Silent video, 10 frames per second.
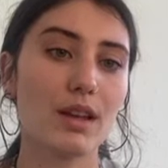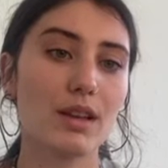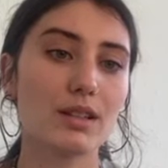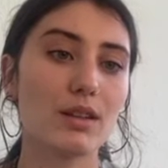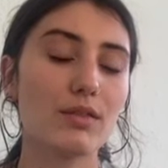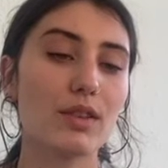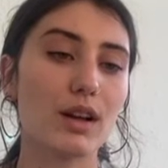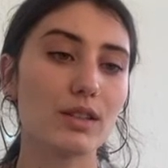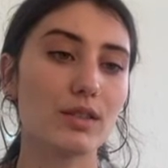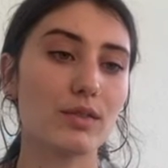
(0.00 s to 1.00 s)
Some
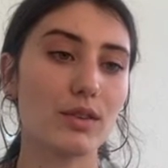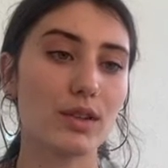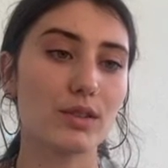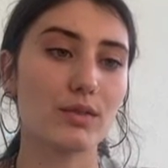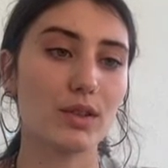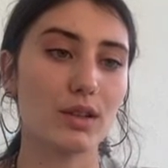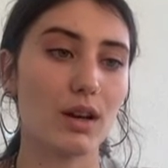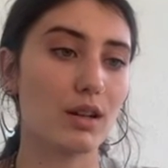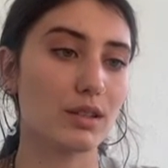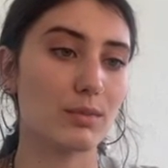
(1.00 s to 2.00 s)
philosophers view the
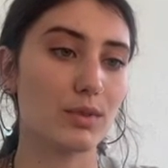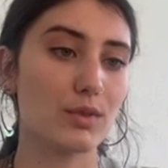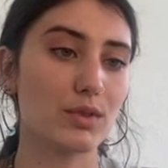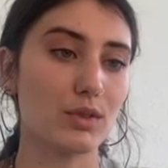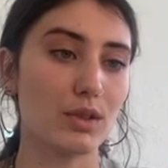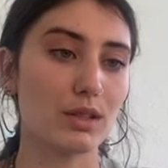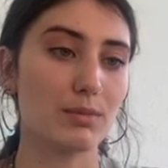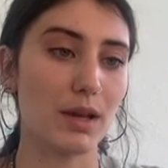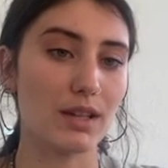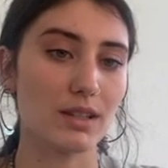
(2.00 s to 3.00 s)
concept of truth as
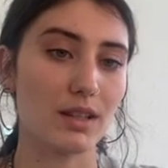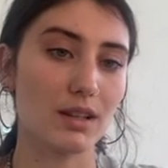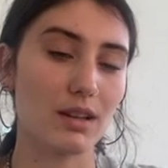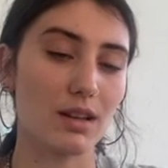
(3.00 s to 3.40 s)
basic